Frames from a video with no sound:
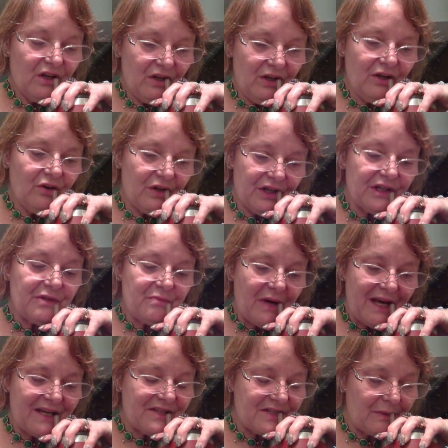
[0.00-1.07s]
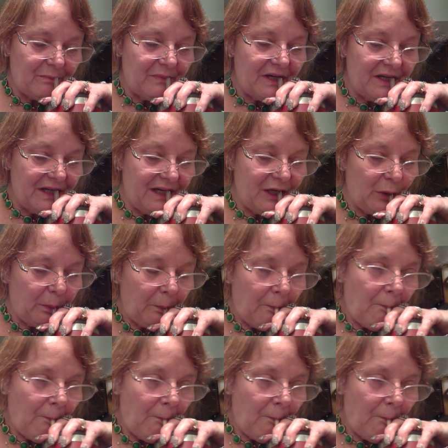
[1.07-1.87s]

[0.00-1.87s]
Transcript: you could make some money